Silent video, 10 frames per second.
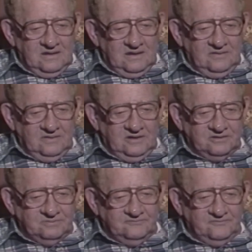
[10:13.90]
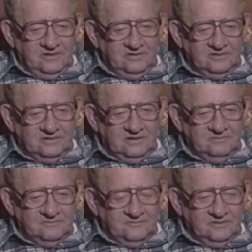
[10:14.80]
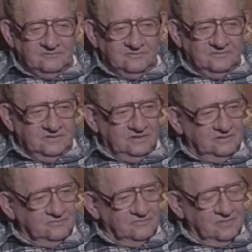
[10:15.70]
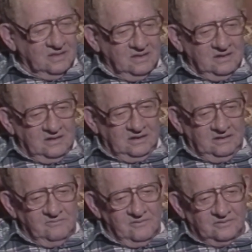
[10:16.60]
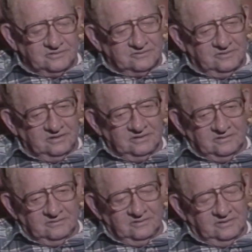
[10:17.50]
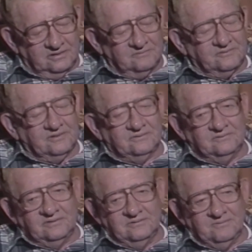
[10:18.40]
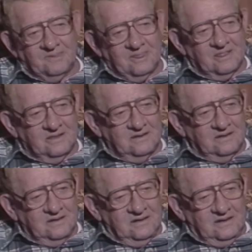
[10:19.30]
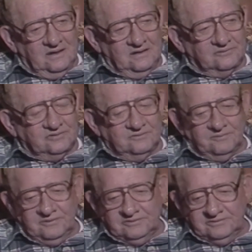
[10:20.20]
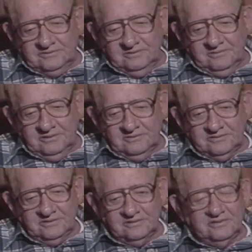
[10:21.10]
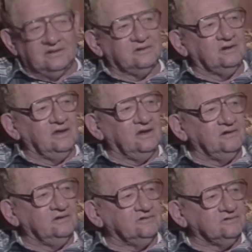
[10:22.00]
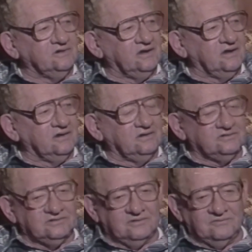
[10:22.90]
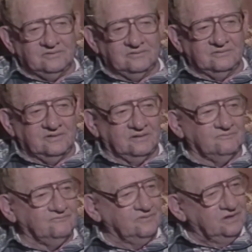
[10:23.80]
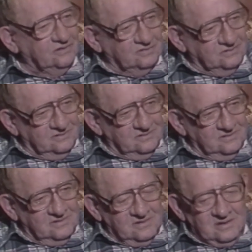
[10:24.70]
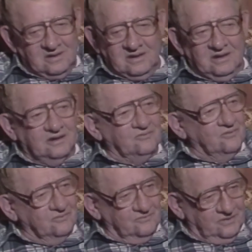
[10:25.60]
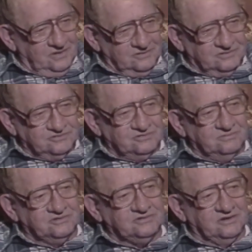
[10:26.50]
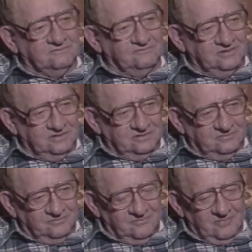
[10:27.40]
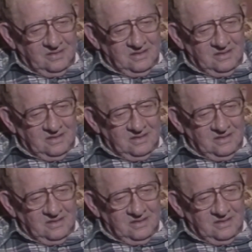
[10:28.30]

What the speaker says: And they asked my father to come and pray for rain. He brought his raincoat and umbrella with him. And I said, Preacher Jimmy, said, there's not a cloud in the sky. He said, if you don't have faith, it won't rain. Said, you must have faith.